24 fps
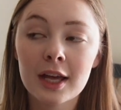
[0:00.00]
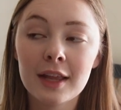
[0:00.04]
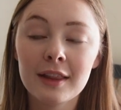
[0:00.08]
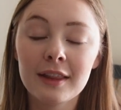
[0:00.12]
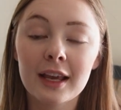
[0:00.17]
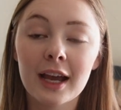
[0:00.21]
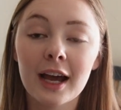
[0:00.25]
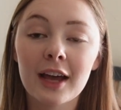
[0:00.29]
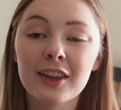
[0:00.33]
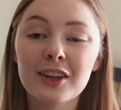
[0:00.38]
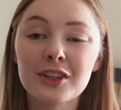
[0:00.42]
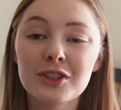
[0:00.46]

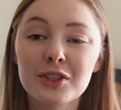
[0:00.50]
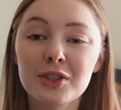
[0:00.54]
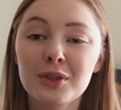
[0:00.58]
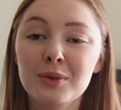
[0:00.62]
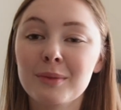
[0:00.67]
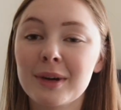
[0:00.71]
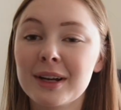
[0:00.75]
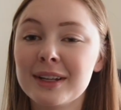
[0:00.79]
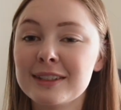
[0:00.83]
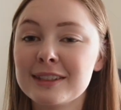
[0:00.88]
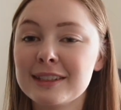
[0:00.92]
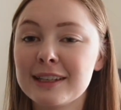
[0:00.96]
The other two
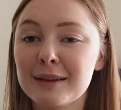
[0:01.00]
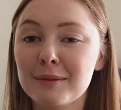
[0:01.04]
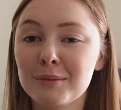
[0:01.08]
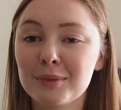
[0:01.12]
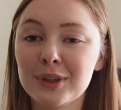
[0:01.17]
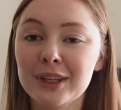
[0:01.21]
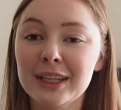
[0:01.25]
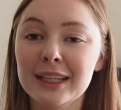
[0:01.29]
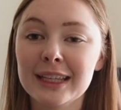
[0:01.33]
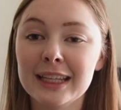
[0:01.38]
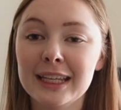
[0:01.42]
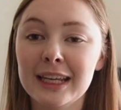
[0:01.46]
months
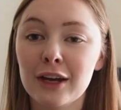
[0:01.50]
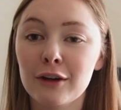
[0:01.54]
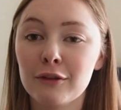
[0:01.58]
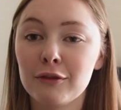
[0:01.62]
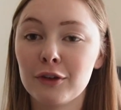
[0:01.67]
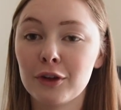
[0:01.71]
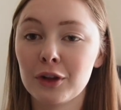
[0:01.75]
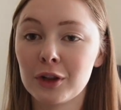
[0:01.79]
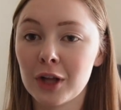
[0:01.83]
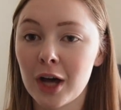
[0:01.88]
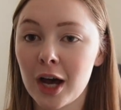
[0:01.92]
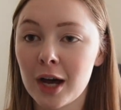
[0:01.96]
completely
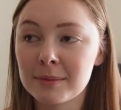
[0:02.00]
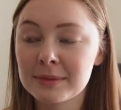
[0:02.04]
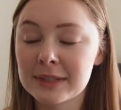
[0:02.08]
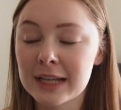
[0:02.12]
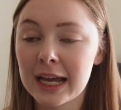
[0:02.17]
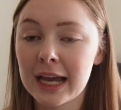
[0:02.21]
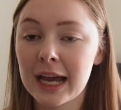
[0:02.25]
flopped.